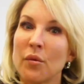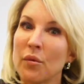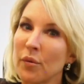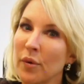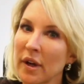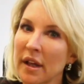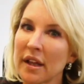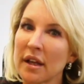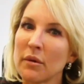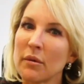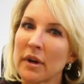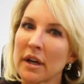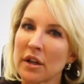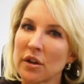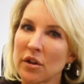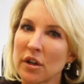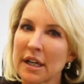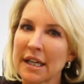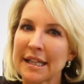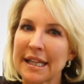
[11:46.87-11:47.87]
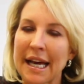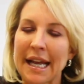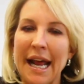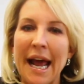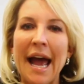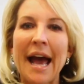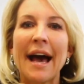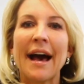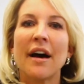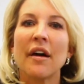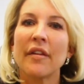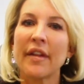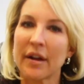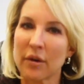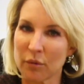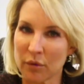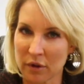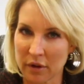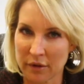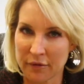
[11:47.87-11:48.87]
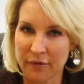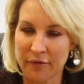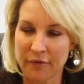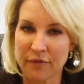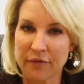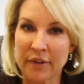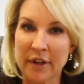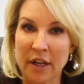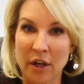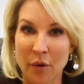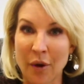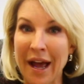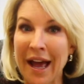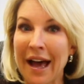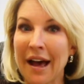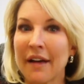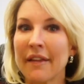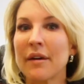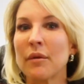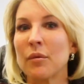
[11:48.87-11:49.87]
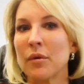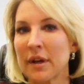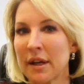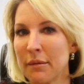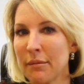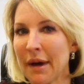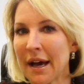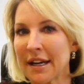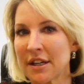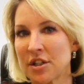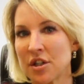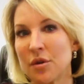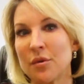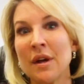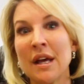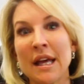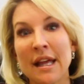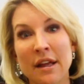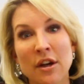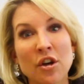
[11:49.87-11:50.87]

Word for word: Really want to look at that, how that will, you know, how that will impact you.